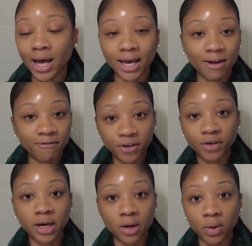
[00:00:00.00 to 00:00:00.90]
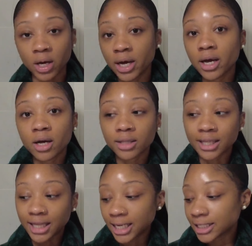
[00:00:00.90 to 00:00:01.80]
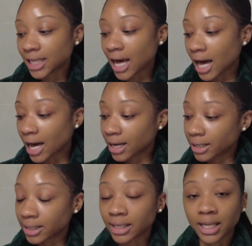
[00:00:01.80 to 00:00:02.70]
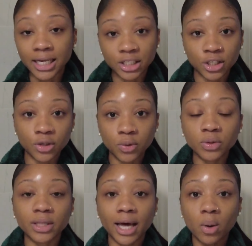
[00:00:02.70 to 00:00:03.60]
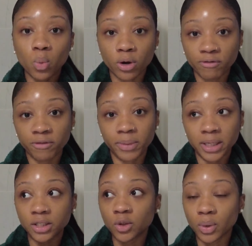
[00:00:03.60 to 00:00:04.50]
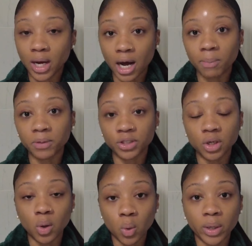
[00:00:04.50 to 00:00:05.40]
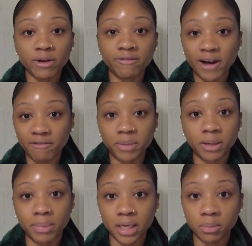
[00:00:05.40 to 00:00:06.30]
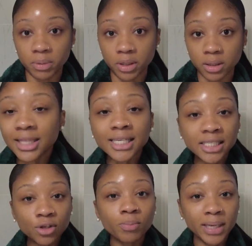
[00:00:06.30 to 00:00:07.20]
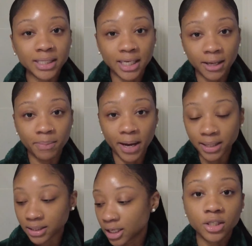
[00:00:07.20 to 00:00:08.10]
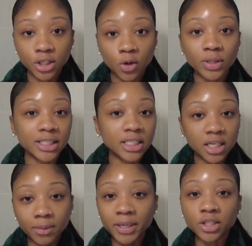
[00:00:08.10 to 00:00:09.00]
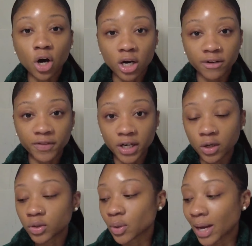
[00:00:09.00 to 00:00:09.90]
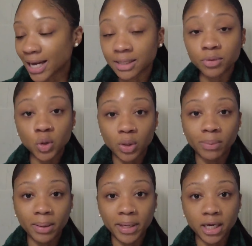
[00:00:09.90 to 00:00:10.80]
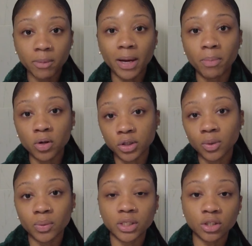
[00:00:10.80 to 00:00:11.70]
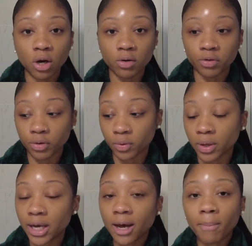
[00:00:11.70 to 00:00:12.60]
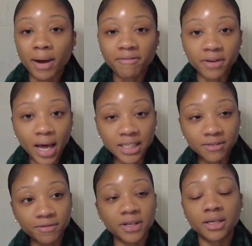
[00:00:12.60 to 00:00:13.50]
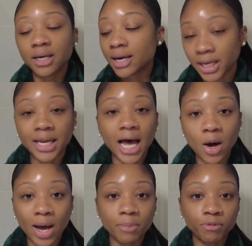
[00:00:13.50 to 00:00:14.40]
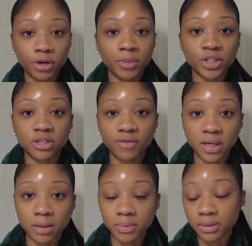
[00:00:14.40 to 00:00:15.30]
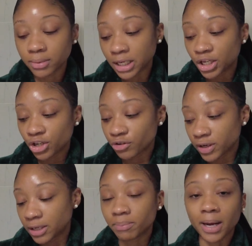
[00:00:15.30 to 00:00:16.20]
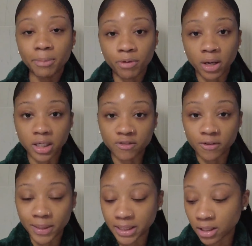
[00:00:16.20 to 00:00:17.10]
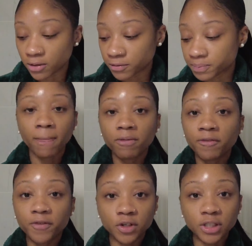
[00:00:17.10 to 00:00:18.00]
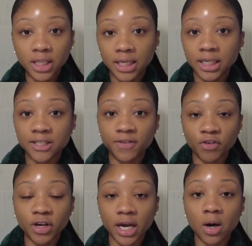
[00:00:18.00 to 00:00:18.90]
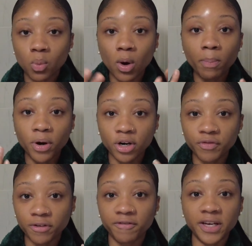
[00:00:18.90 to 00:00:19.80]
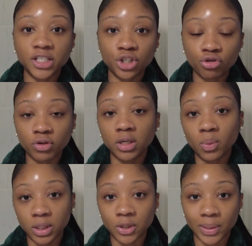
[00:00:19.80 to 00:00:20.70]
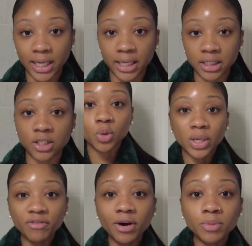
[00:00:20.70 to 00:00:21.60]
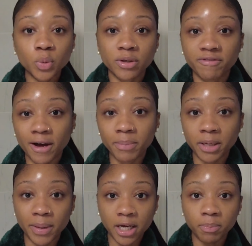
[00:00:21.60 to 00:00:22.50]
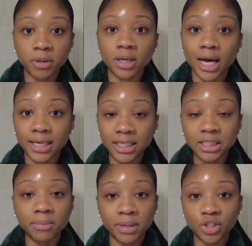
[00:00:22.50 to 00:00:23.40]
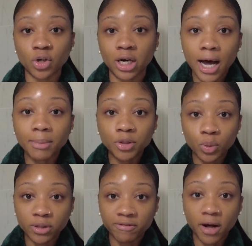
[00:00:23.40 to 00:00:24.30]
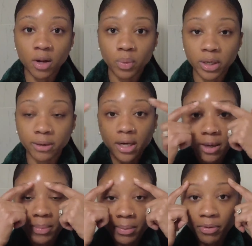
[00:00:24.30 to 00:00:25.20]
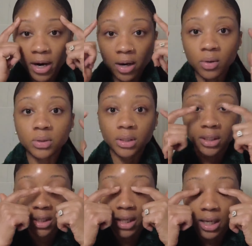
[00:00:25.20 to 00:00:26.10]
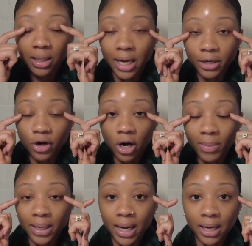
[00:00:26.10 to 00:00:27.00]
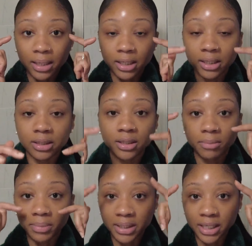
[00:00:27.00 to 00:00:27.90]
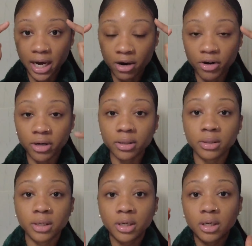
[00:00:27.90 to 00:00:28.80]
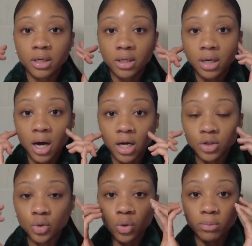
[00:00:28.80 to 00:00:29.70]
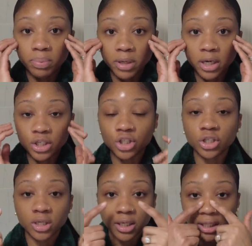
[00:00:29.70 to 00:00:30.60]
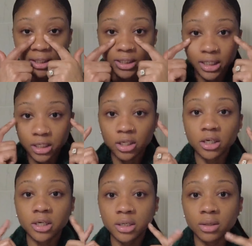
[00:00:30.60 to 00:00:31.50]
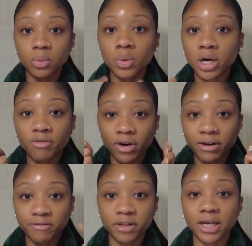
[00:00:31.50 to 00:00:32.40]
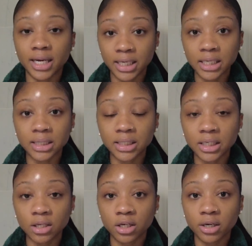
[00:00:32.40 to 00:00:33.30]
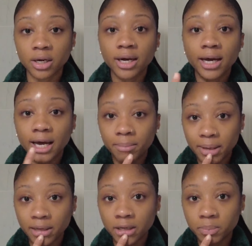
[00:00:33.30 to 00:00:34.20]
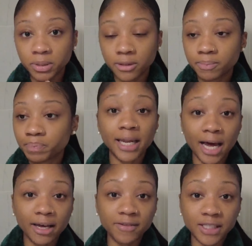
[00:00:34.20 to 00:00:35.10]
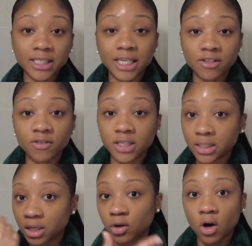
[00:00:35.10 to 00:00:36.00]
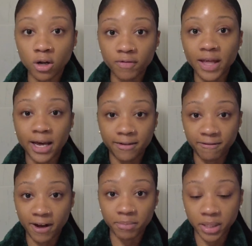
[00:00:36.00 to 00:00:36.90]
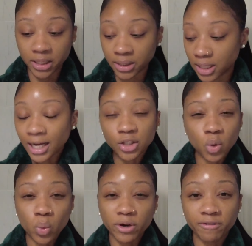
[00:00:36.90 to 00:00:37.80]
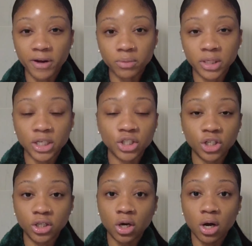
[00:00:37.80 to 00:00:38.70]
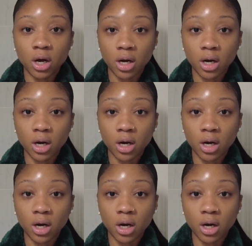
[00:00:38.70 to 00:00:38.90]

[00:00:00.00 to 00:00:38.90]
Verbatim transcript: I have figured out the things that I like to use that work for me to accomplish a quick five minute makeup look that still makes an impact. So this is gonna be a talking video. So as I'm doing my makeup, I'm also going to talk through my philosophy and how I pretty much developed and curated my products for myself. The first thing is figuring out what part of your face you really want to enhance. So whenever I'm doing a five minute makeup look, I need to make sure I'm doing the following. My brows, a liner on my eyelids, mascara, contour, blush, concealer, wherever I feel like I need concealer, and my lips. And I have successfully done all of that in five minutes. I don't wear foundation